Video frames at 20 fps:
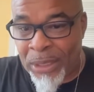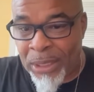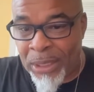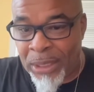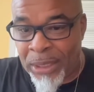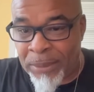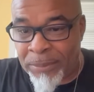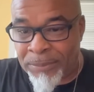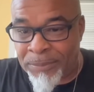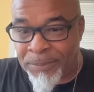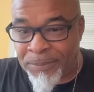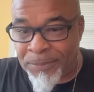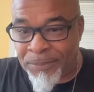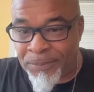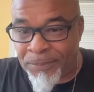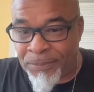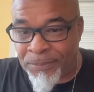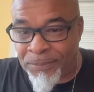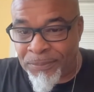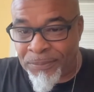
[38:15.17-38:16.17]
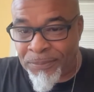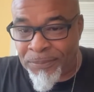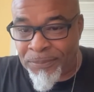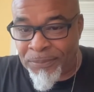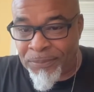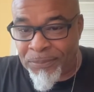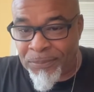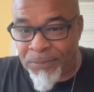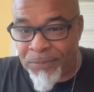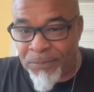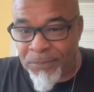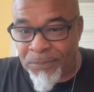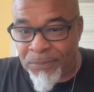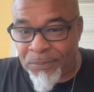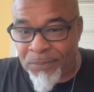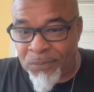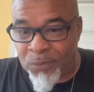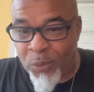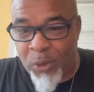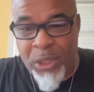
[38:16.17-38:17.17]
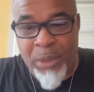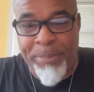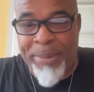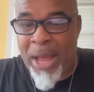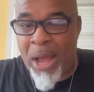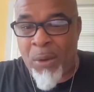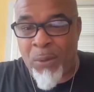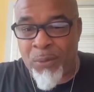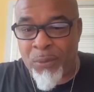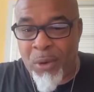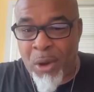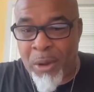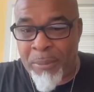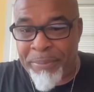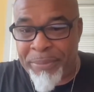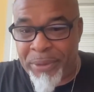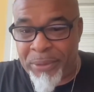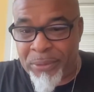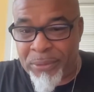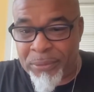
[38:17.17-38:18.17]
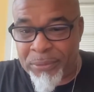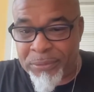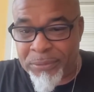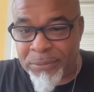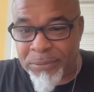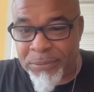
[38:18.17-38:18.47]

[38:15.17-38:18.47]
Um, what about raw milk?